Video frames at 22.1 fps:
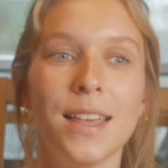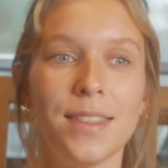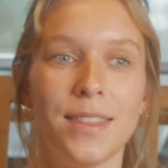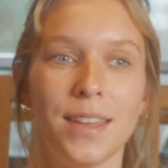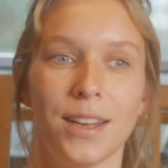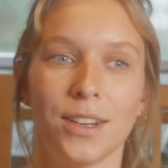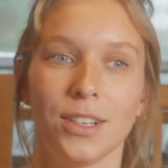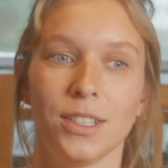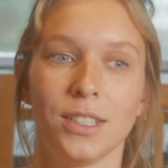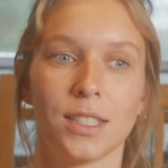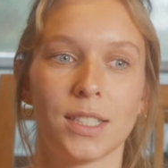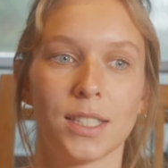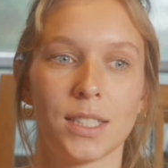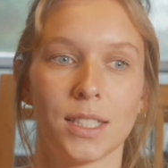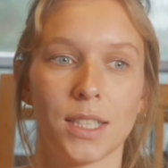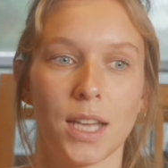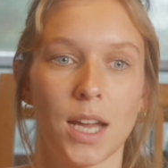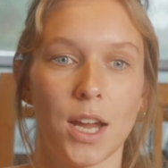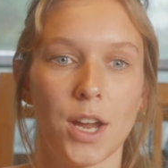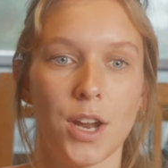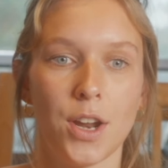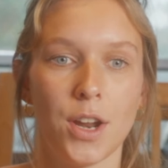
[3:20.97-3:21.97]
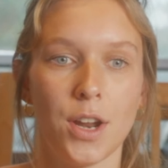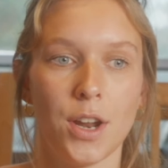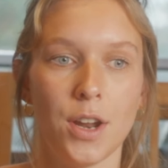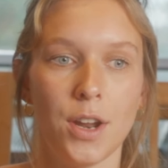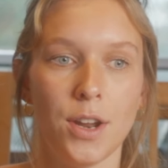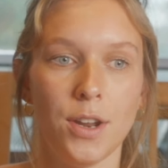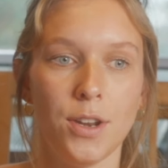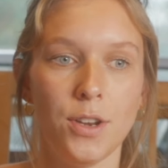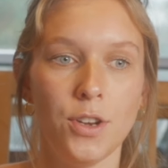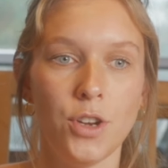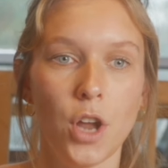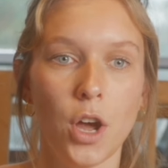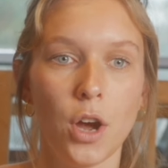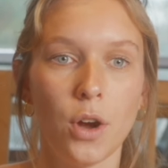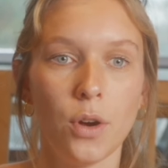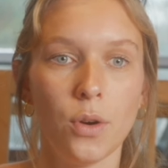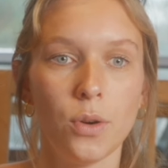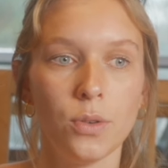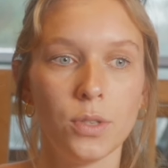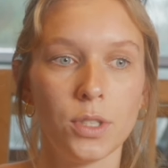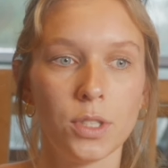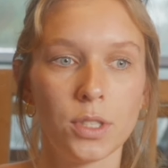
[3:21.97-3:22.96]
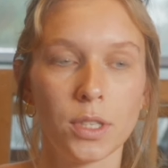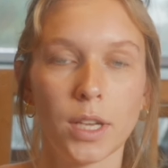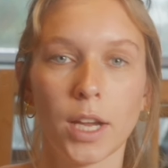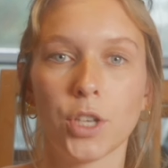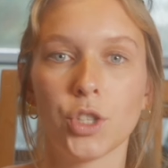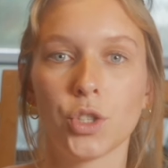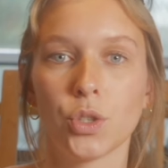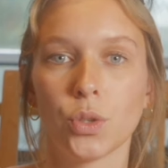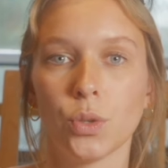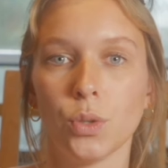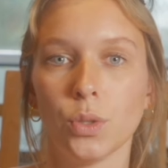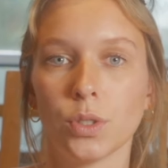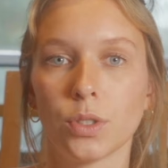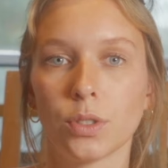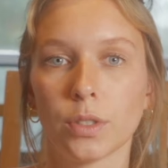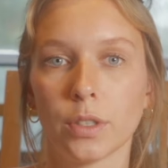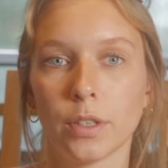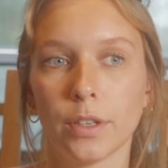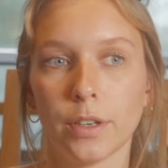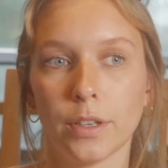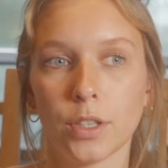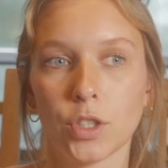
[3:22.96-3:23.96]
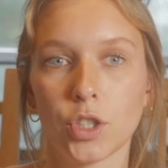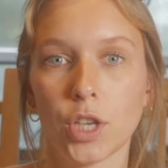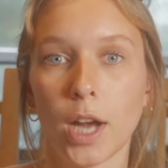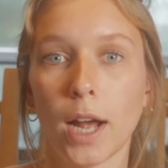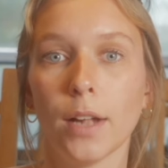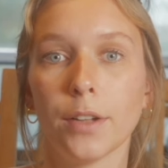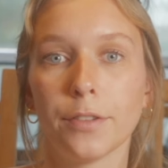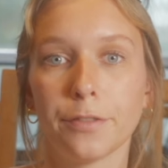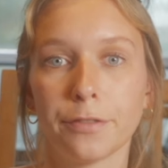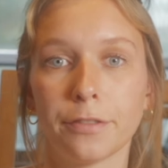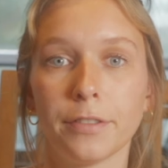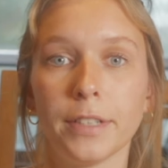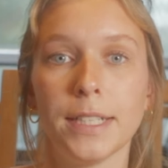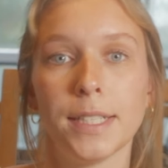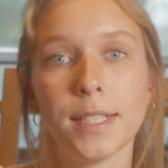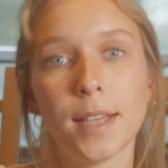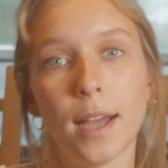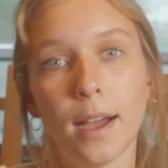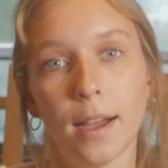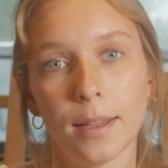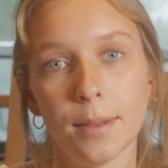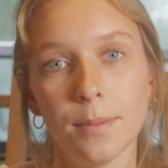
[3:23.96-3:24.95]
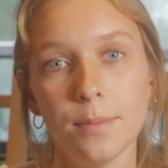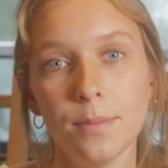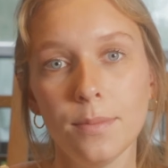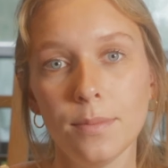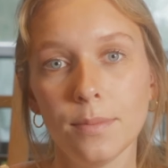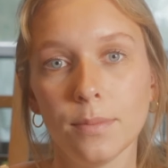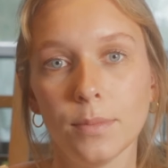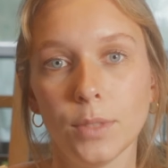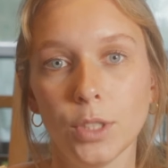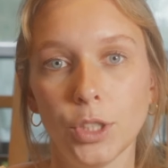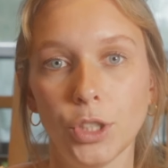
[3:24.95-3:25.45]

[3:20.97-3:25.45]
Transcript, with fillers: There's no scheduled child free time.